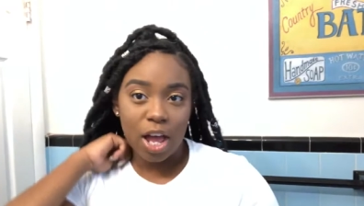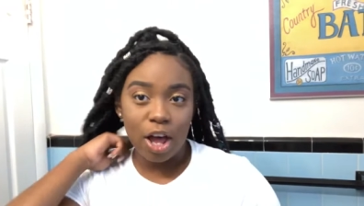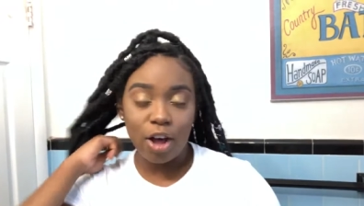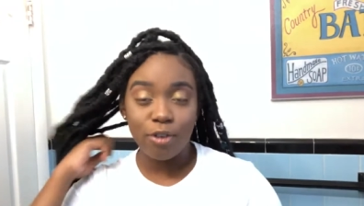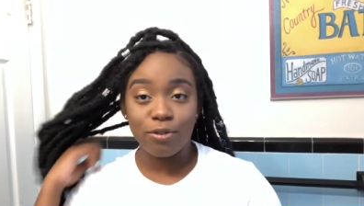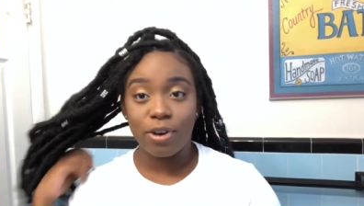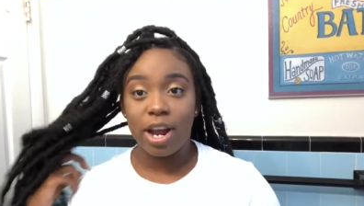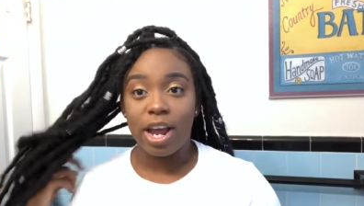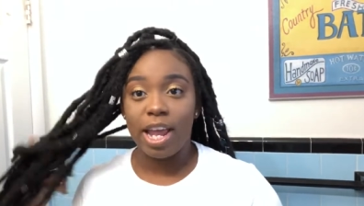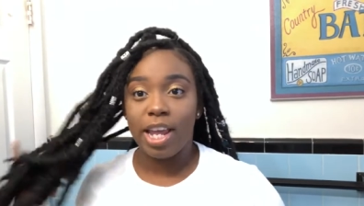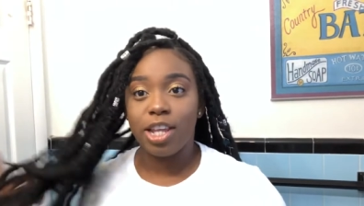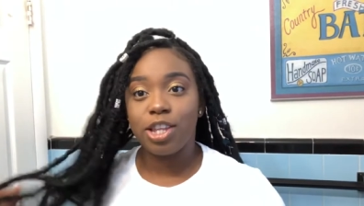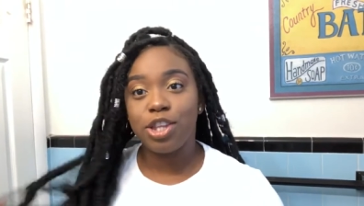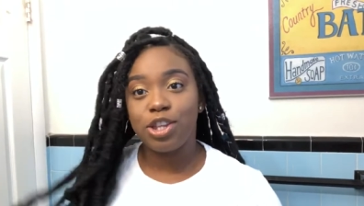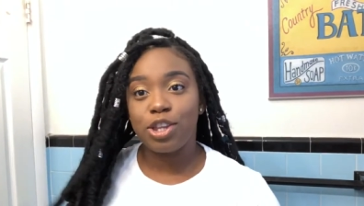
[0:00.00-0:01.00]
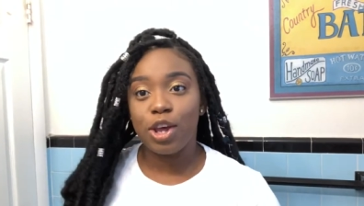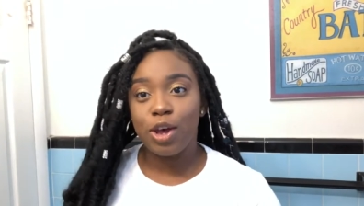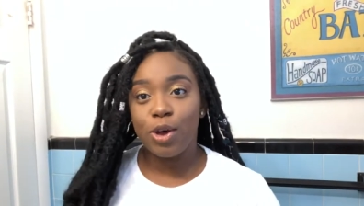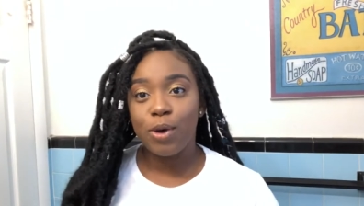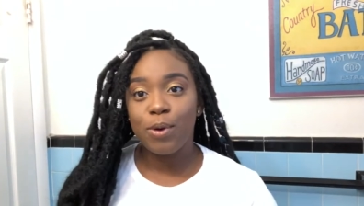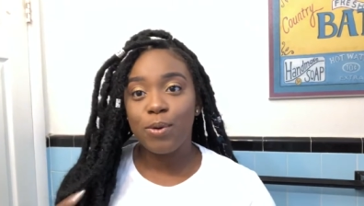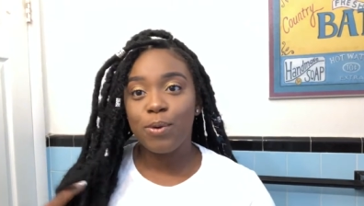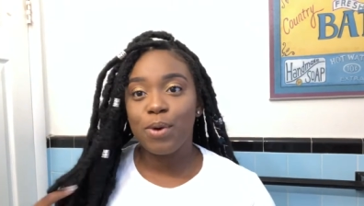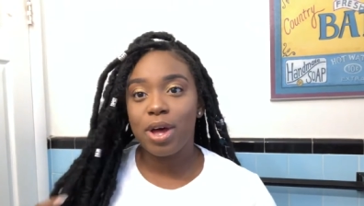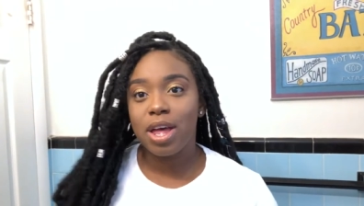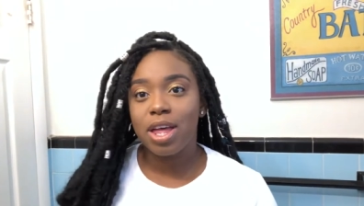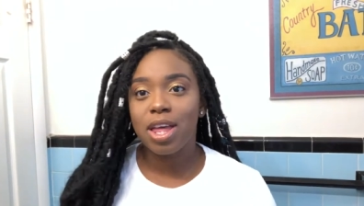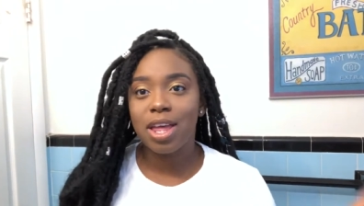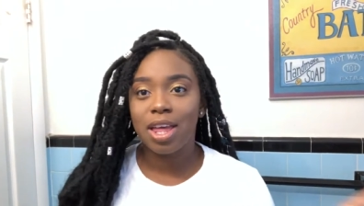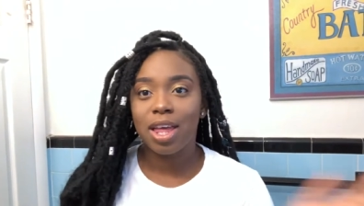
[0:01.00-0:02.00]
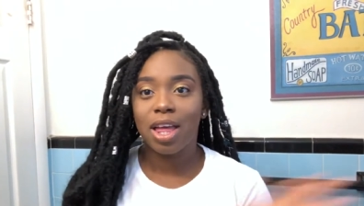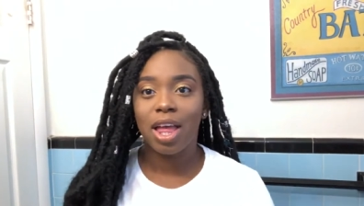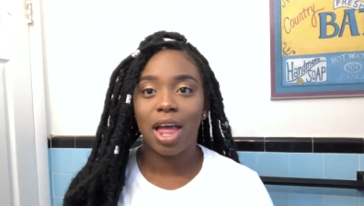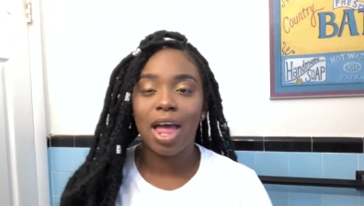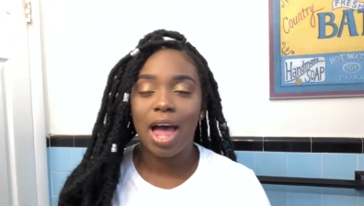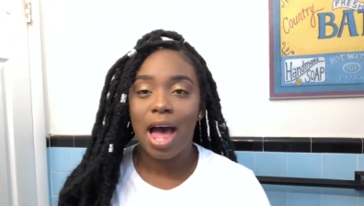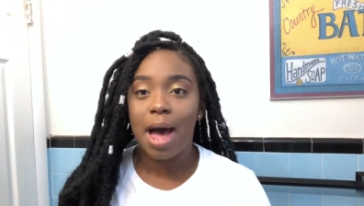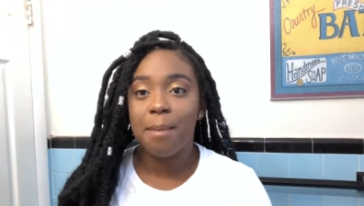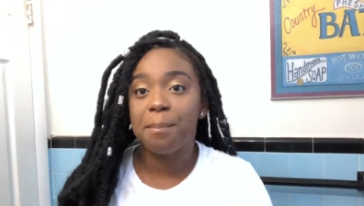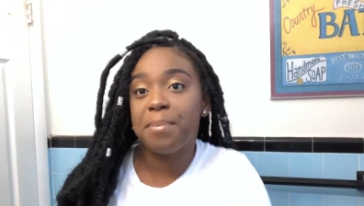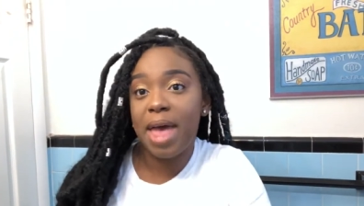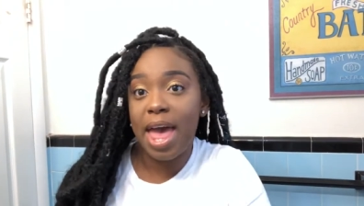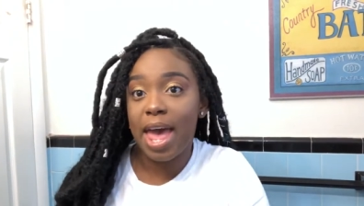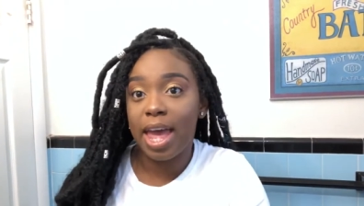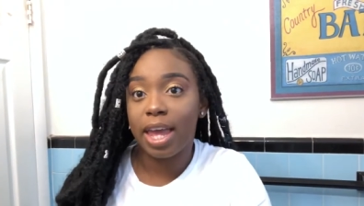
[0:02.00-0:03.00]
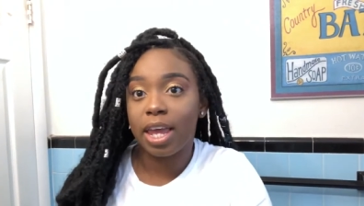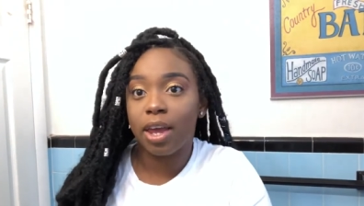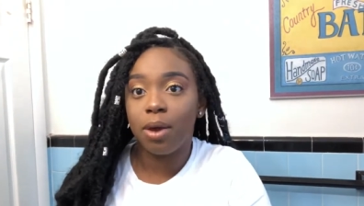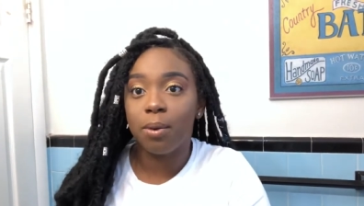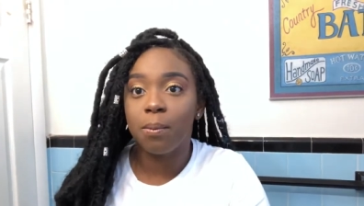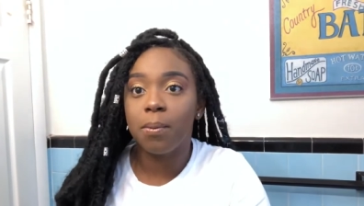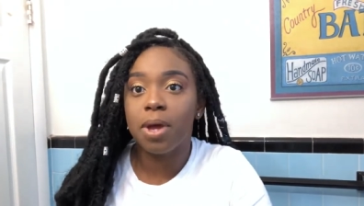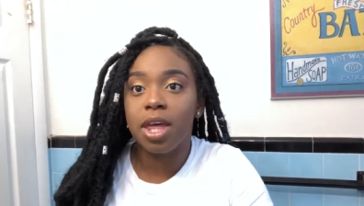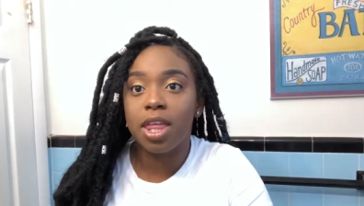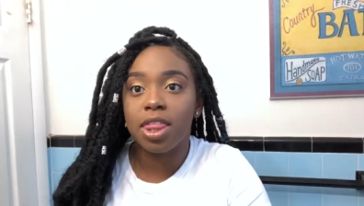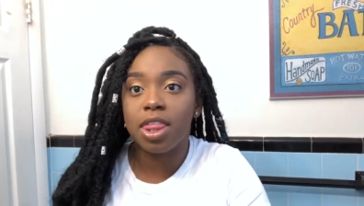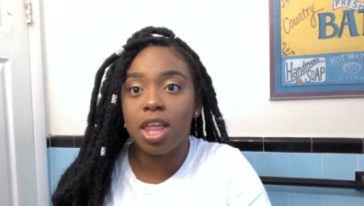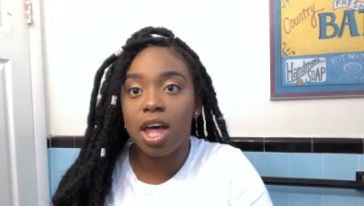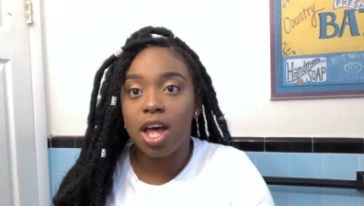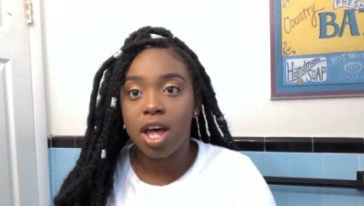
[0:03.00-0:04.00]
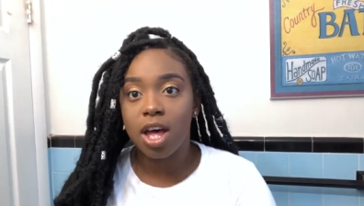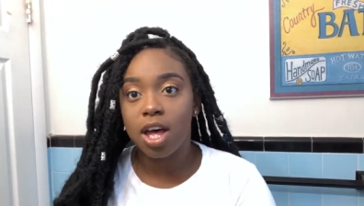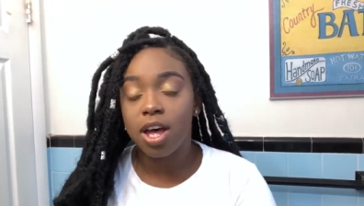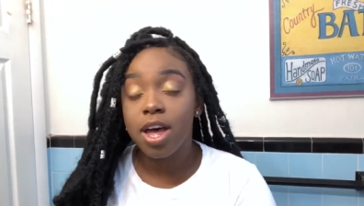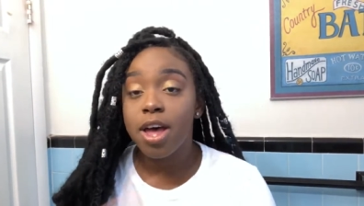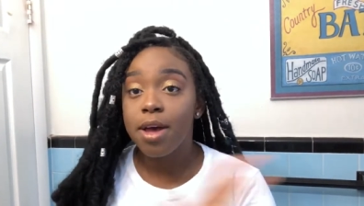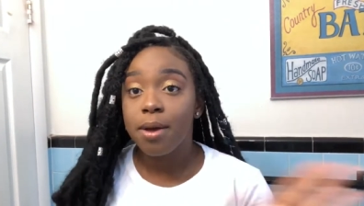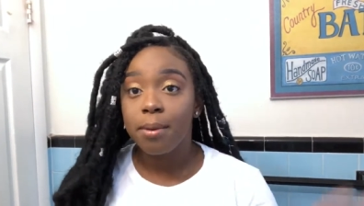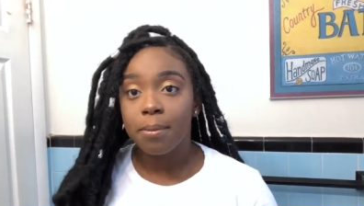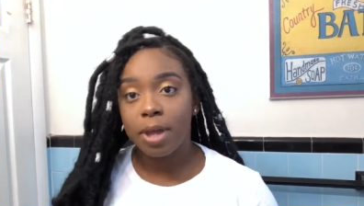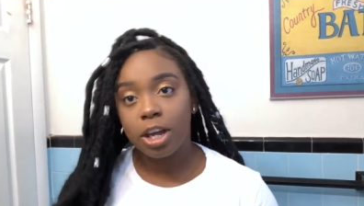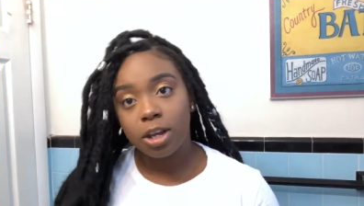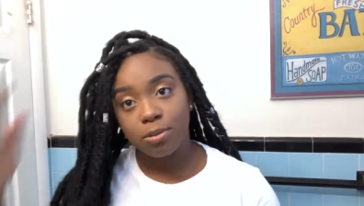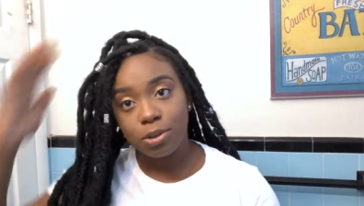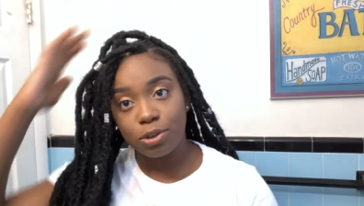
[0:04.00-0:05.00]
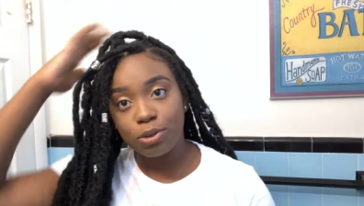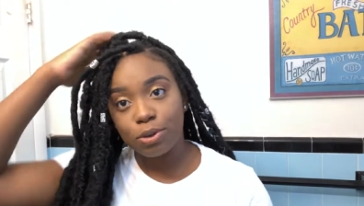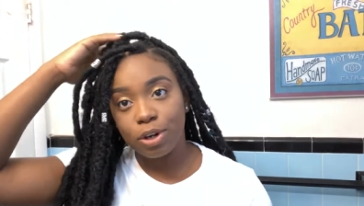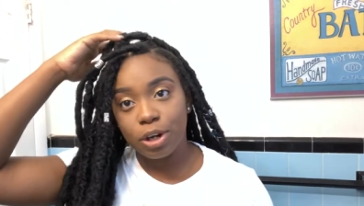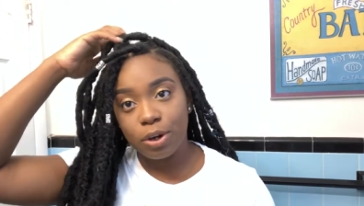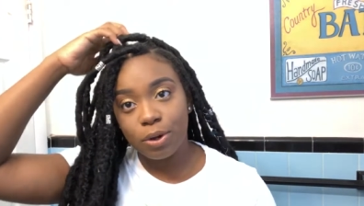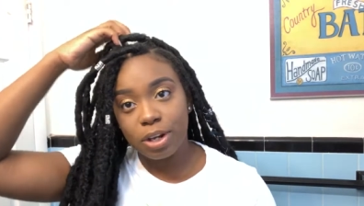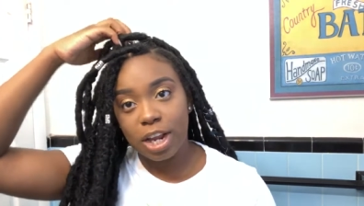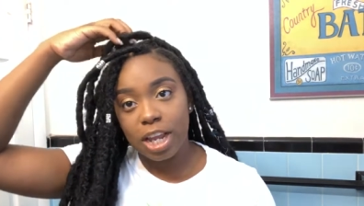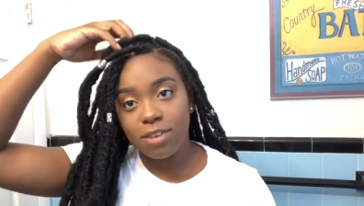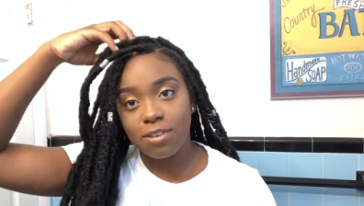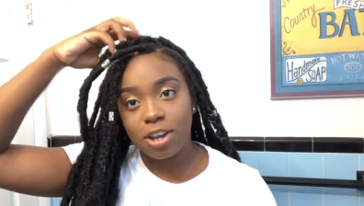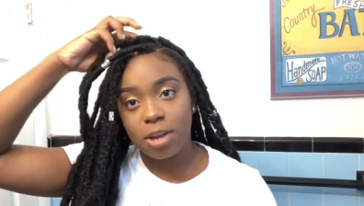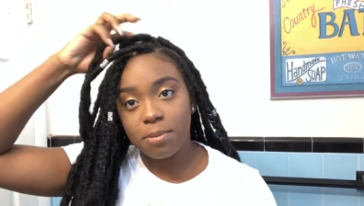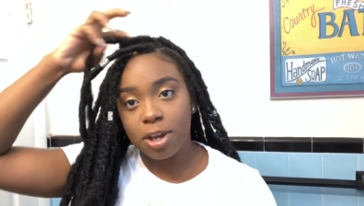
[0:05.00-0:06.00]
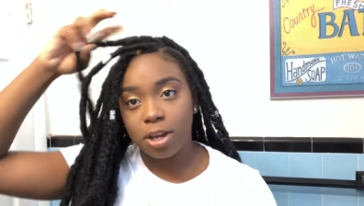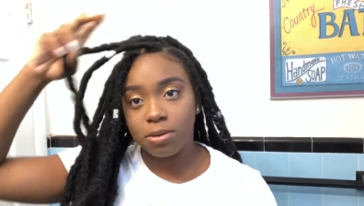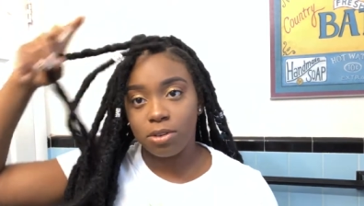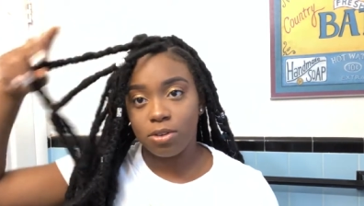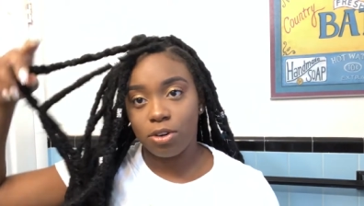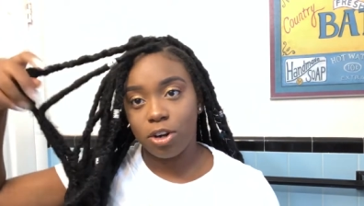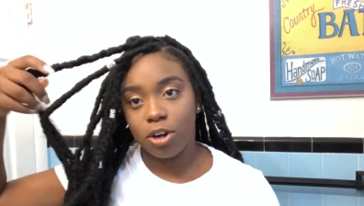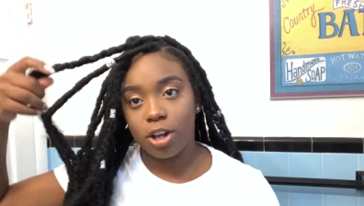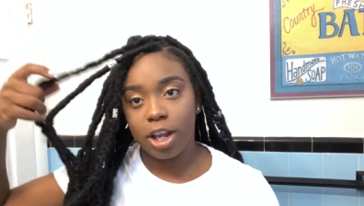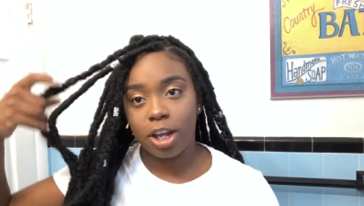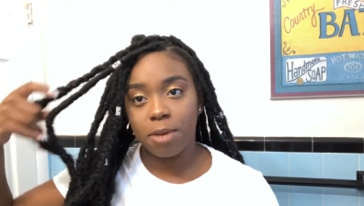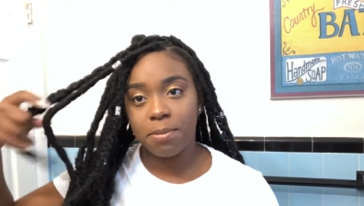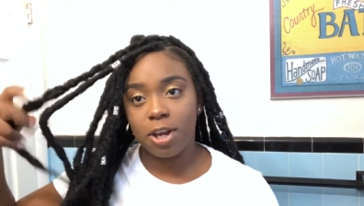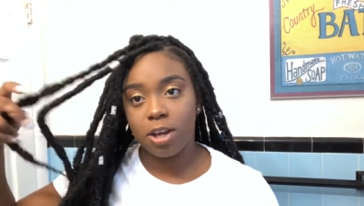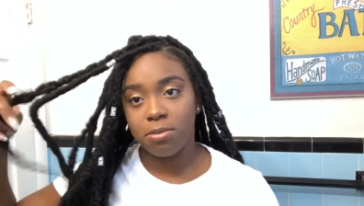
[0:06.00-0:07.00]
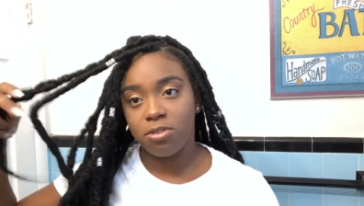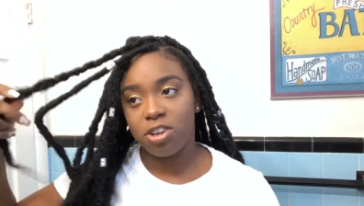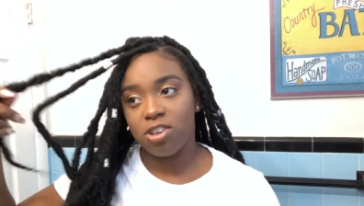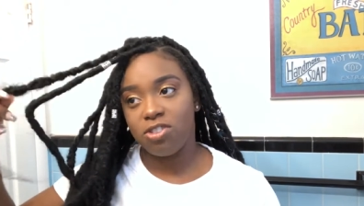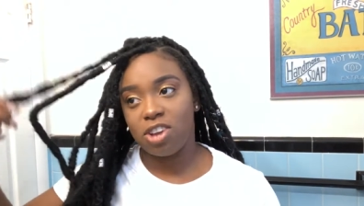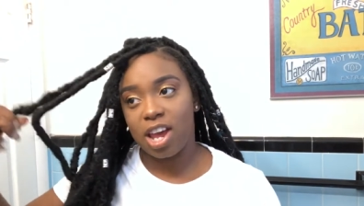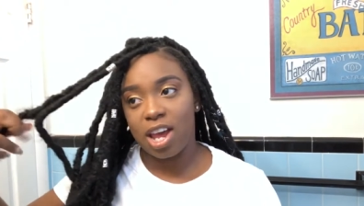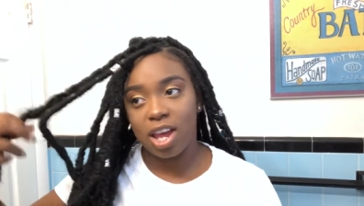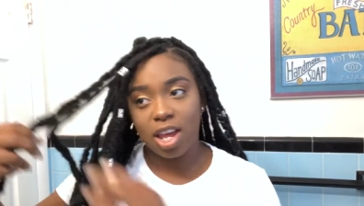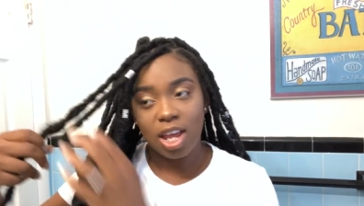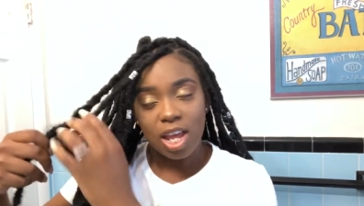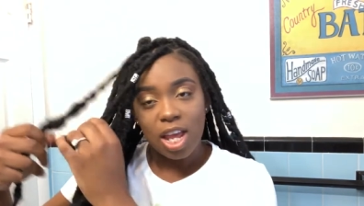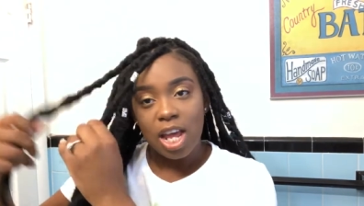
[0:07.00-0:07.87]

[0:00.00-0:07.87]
All right, so I'm back with a makeup tutorial. Not even a makeup tutorial, like a makeup chit chat.